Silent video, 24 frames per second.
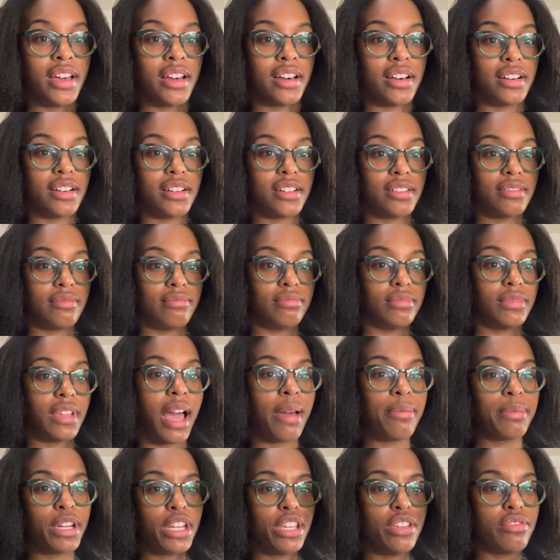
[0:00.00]
Um, I'm
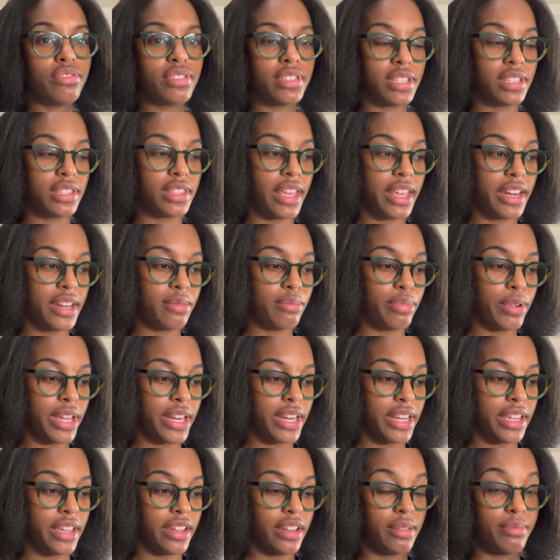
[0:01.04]
gonna use synthetic
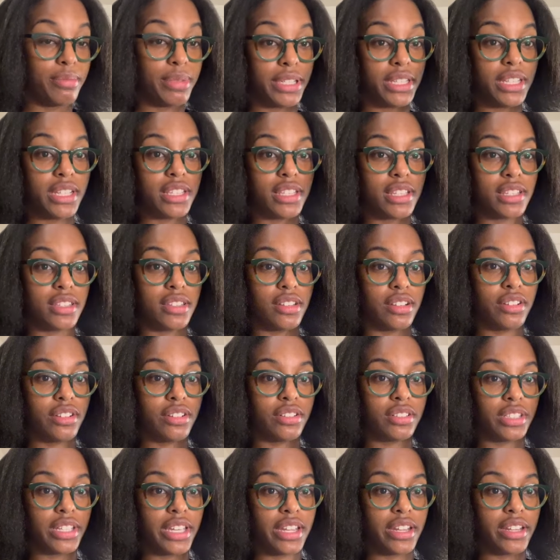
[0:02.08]
braided hair, but this is the
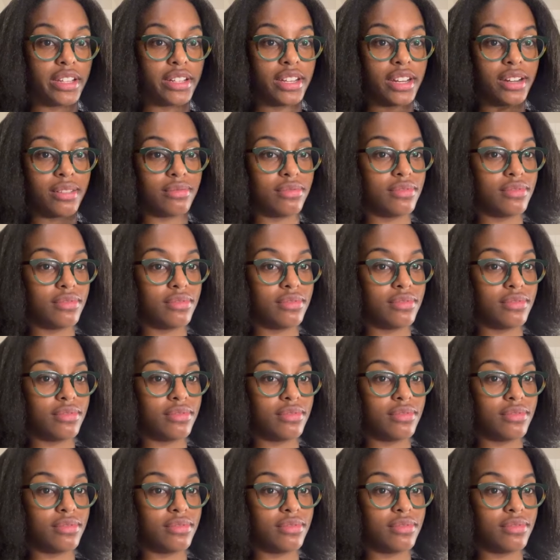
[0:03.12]
curly hair that,